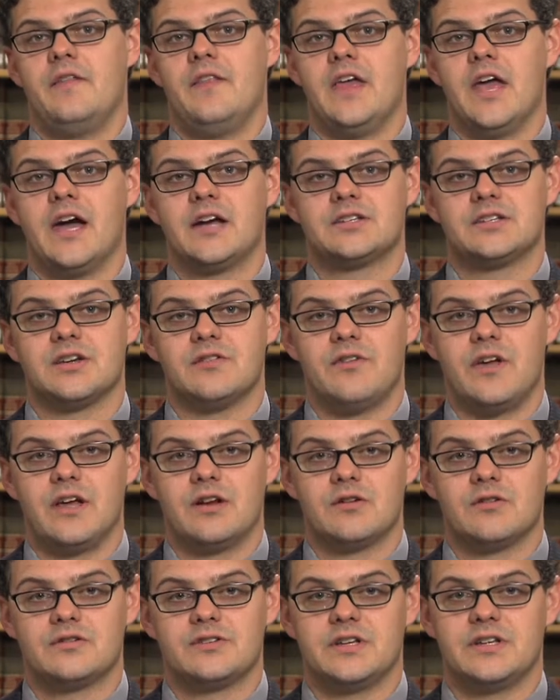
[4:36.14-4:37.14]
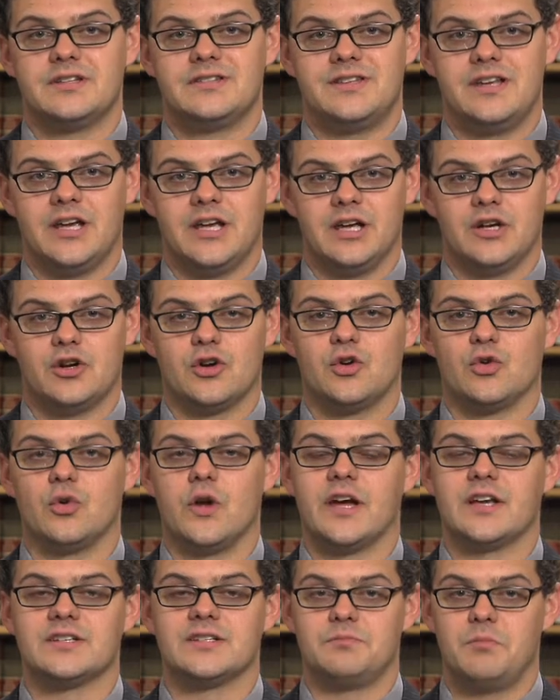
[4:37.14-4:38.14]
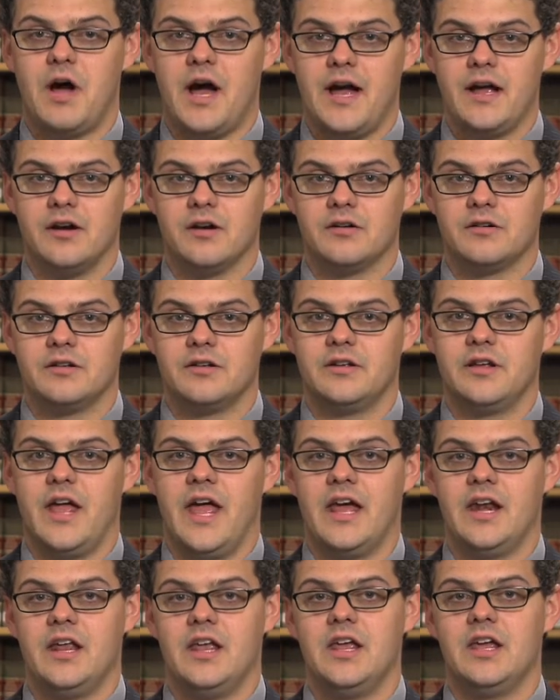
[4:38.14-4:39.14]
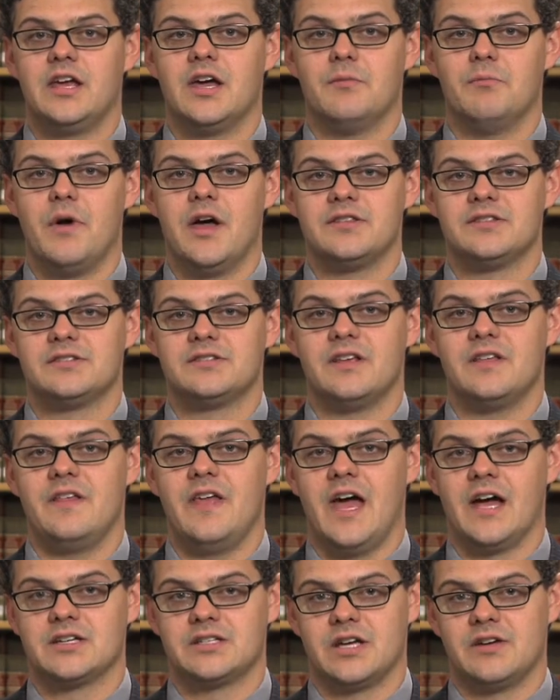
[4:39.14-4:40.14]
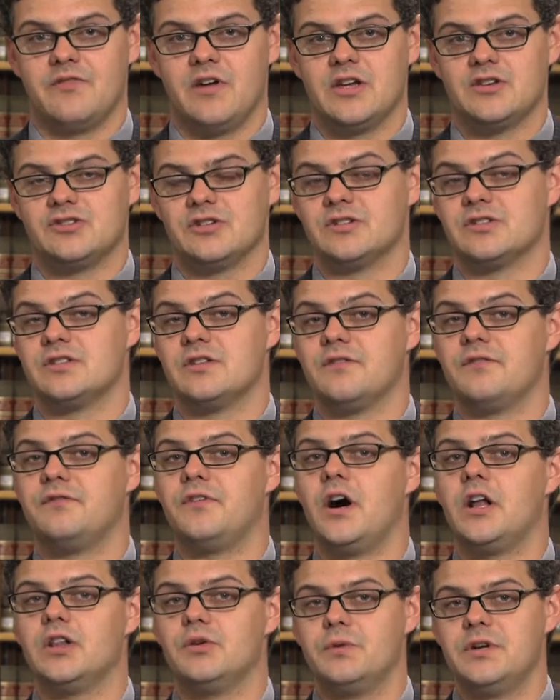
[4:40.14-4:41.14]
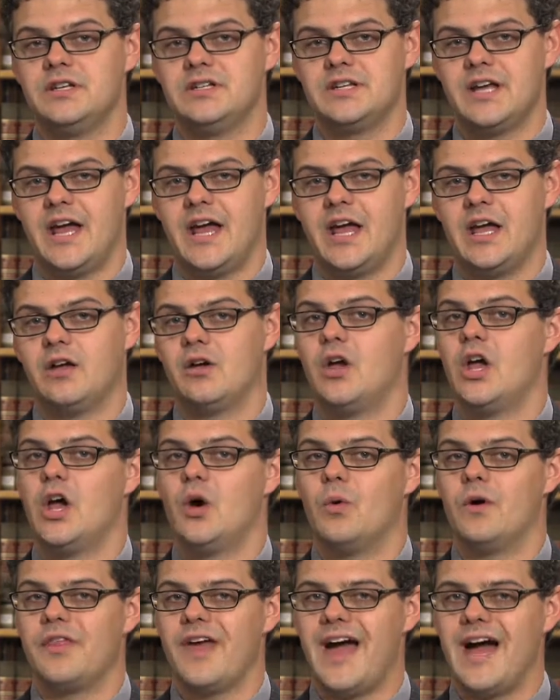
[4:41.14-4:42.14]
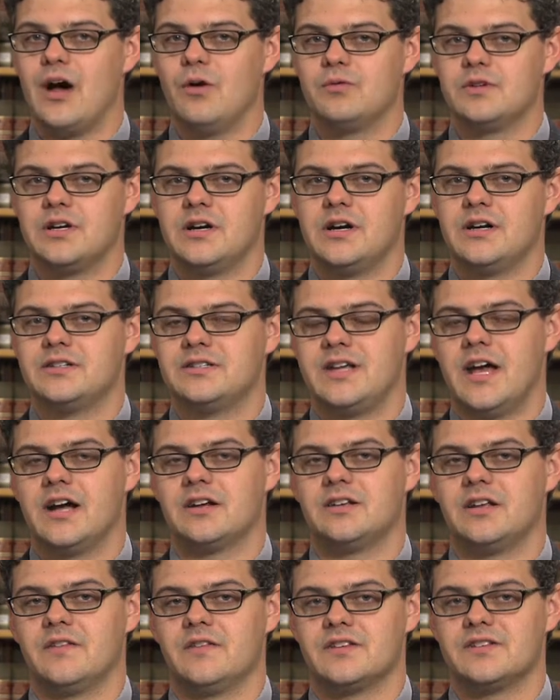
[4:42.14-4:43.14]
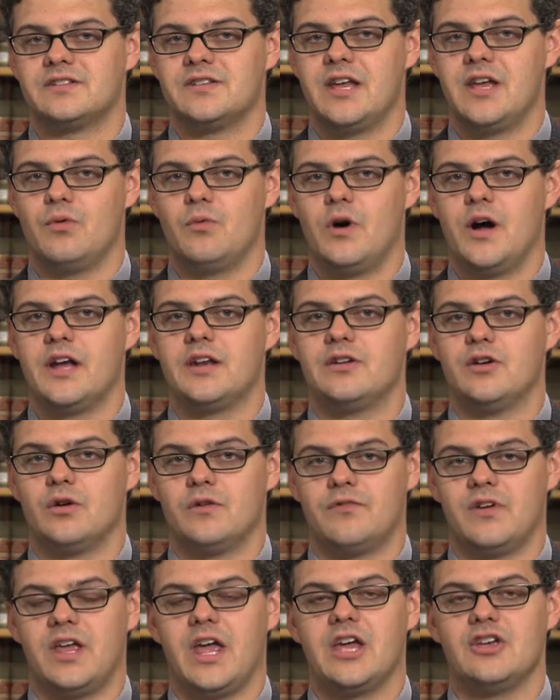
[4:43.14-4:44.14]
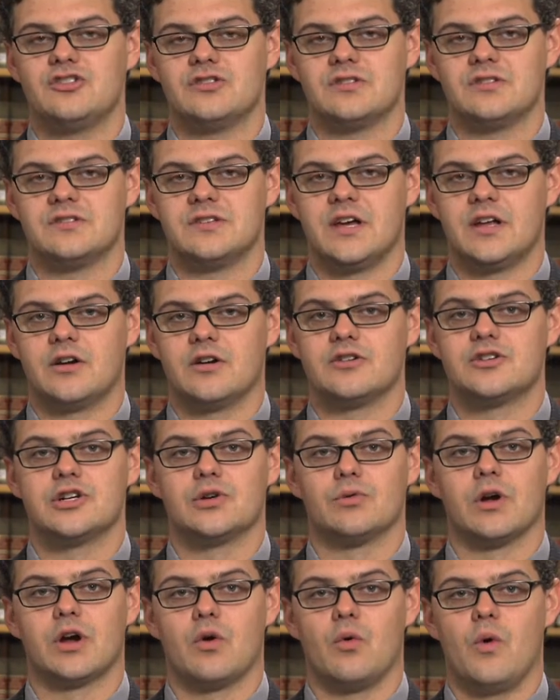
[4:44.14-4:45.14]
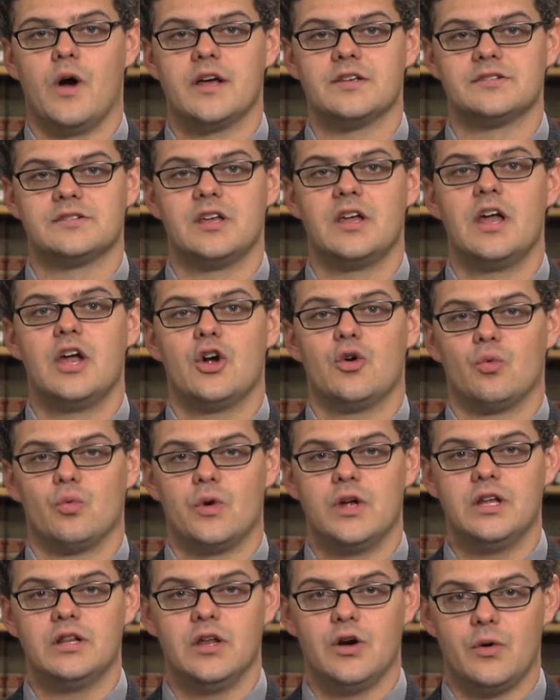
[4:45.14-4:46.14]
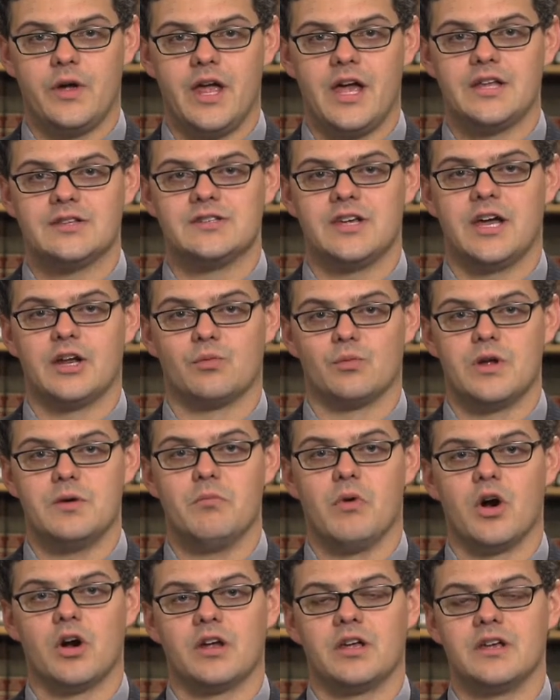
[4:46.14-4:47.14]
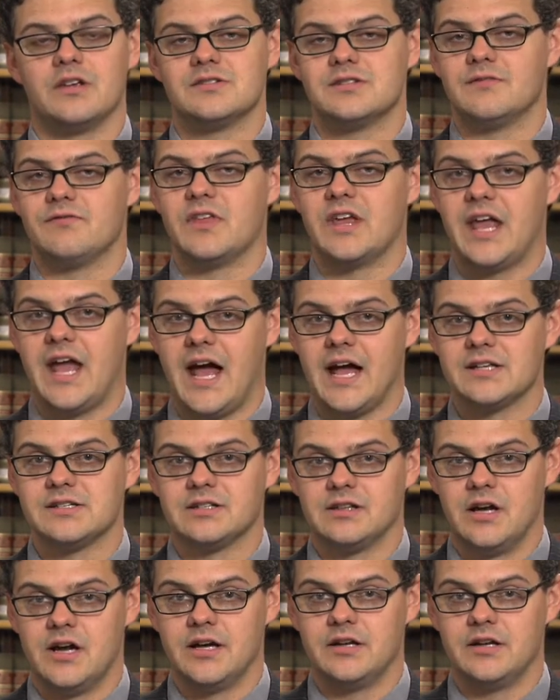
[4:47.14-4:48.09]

The excavator's ticket expired and he commenced the excavations the following day without contacting the statewide notification center to request relocates and remarkings of the gas